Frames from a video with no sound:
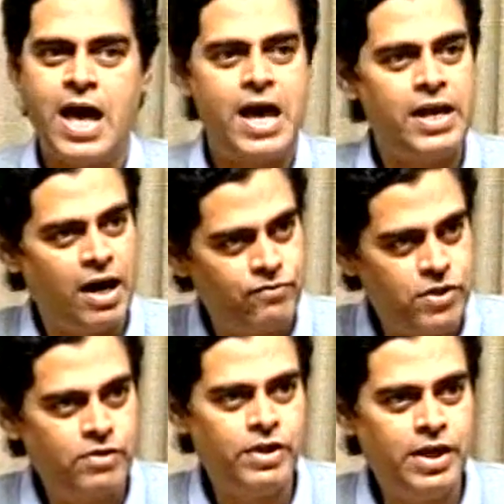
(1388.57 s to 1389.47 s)
and
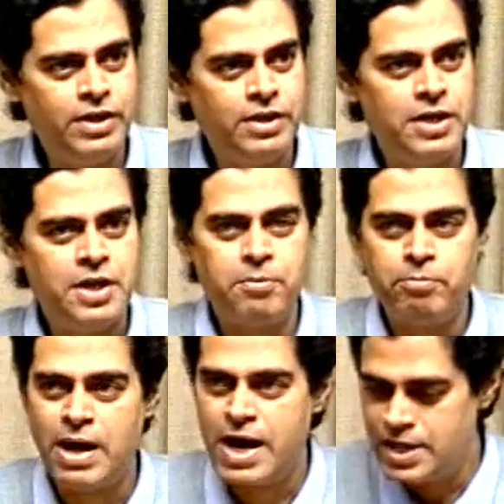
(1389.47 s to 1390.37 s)
afterward,
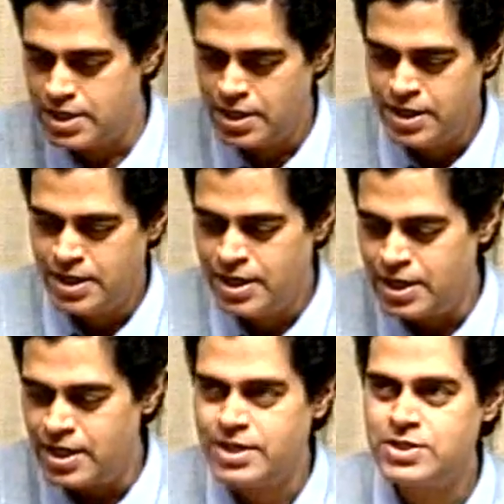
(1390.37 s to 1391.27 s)
it
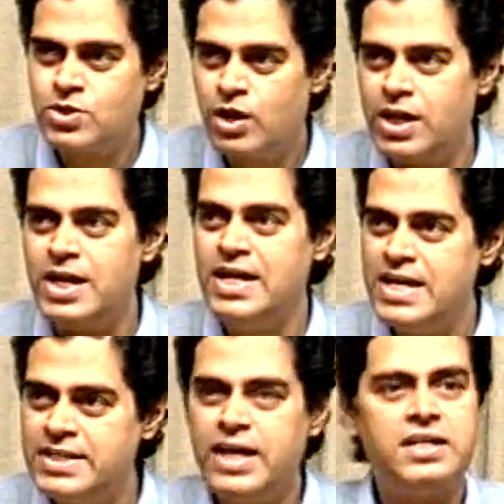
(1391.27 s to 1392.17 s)
is called
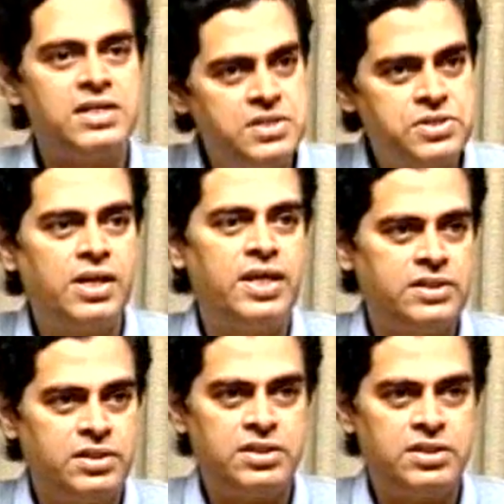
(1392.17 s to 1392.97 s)
laser recrystallization.